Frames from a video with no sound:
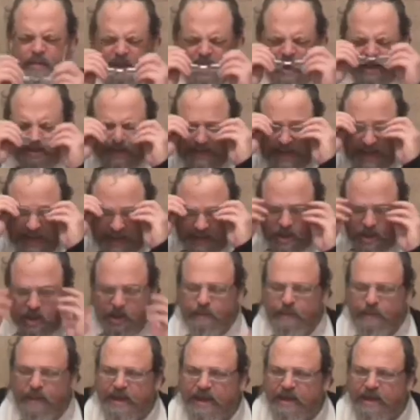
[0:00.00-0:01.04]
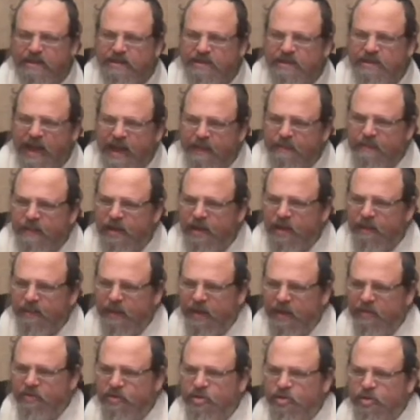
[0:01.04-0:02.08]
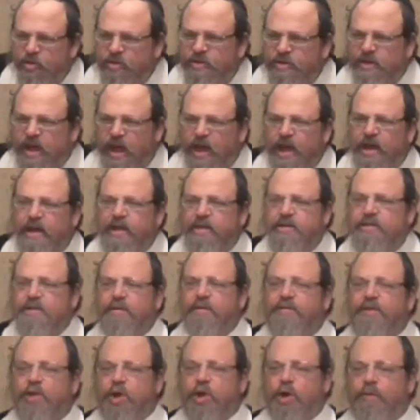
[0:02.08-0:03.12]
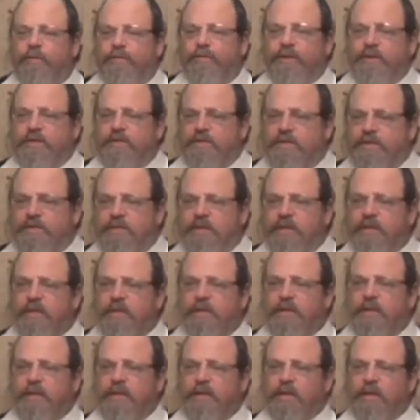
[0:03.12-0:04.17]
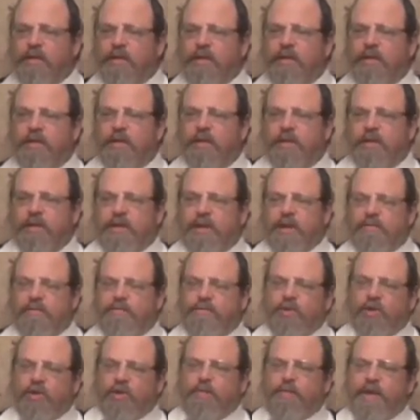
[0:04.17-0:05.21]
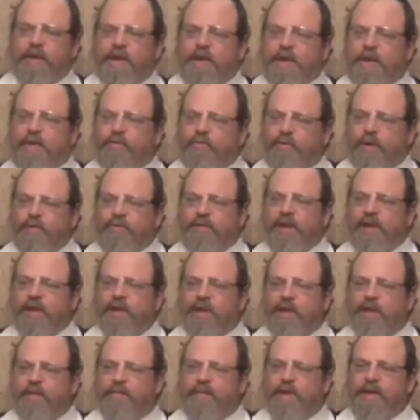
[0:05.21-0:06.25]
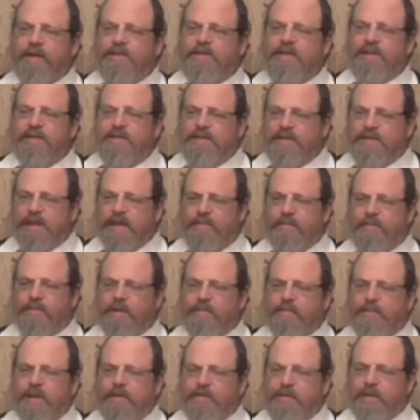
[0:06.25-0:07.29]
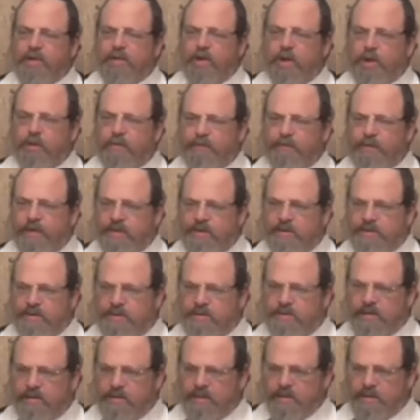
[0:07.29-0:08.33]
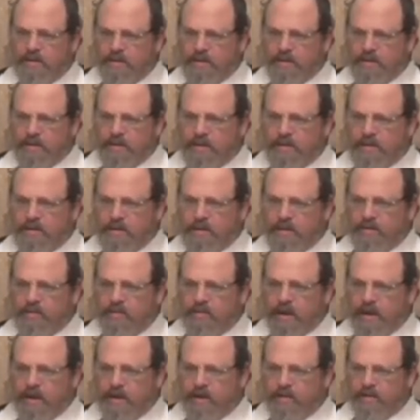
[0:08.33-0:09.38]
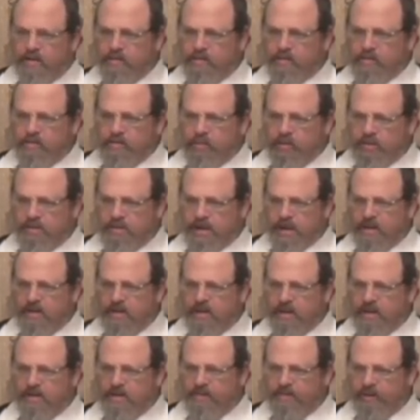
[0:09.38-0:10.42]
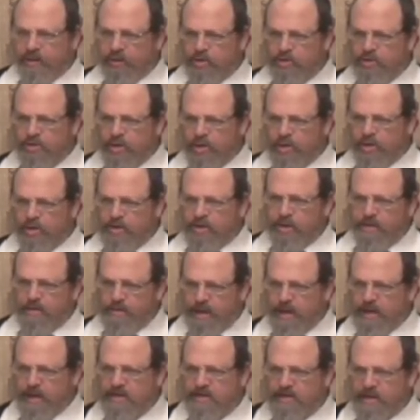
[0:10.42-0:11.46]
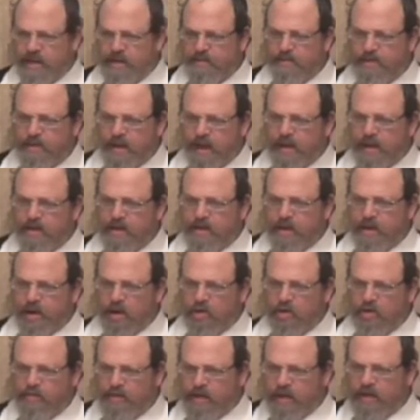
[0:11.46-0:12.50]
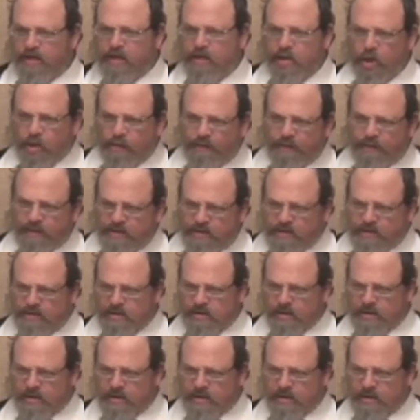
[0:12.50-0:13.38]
Because he's going to make a statement about two sides of a kofitz. If Rav Chinana makes his statement about the kofitz, right? We're saying this version, he made his statement not on the cardam but on the kofitz.